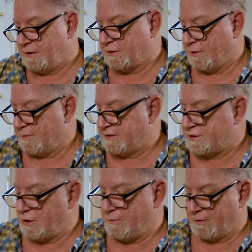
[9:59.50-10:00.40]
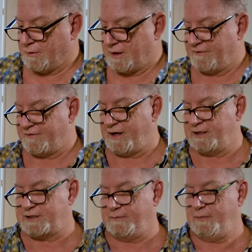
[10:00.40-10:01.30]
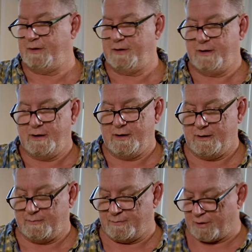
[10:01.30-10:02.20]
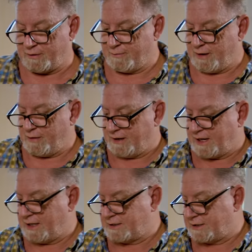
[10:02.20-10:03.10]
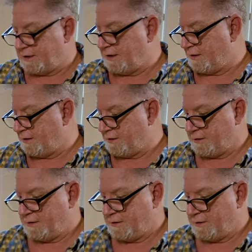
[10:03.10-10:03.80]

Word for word: So I'm assuming we're going to find some Brother Bear maquettes in here,